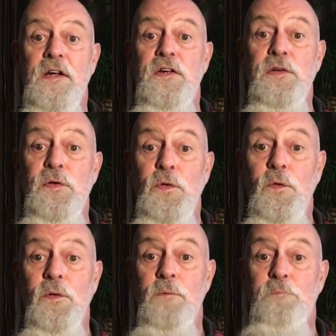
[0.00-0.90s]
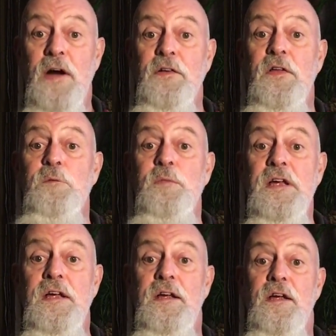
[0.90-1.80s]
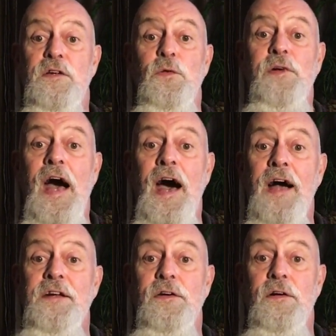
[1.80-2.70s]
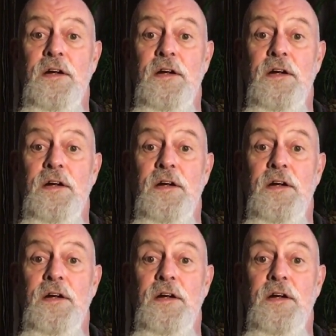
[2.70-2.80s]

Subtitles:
You, better than me, you kinder